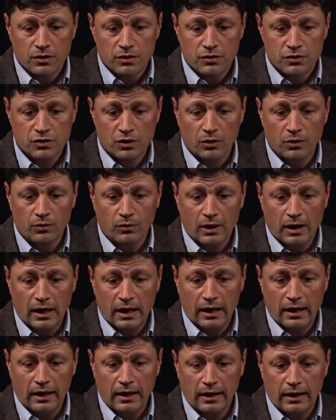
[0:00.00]
So
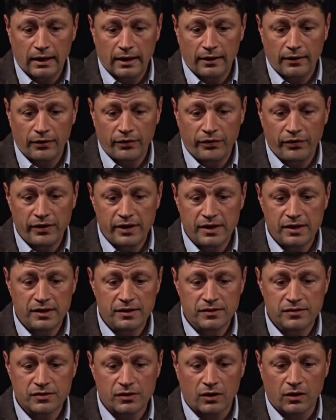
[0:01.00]

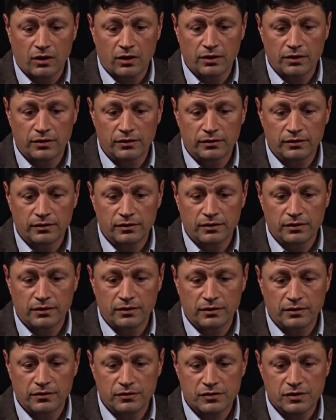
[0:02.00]
these are
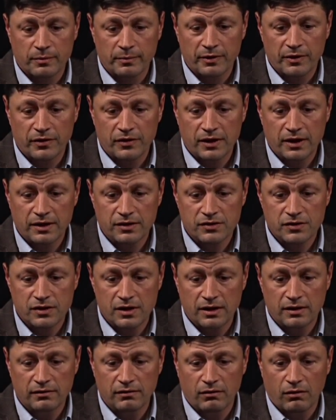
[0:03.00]
some of the things
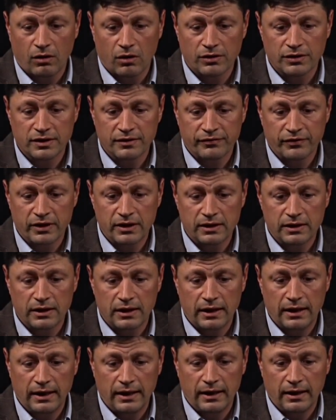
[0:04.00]
that are different,
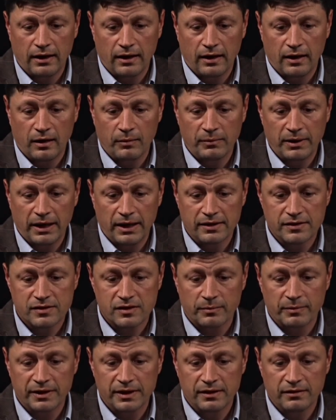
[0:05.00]
and
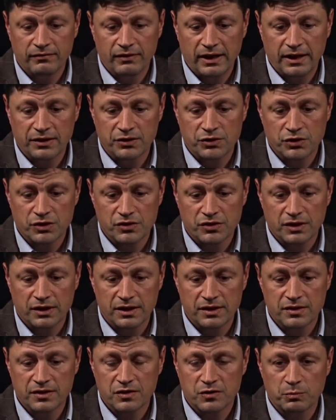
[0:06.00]
some of the advantages. It
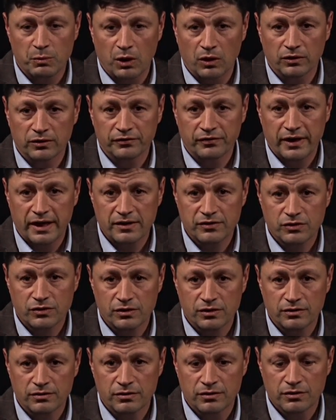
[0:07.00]
is a smaller,
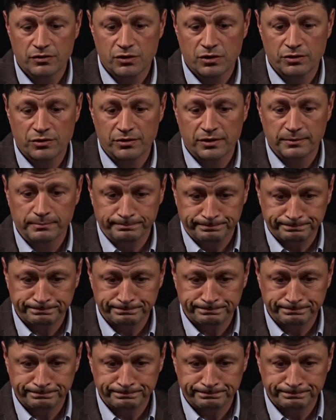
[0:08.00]
faster surgery.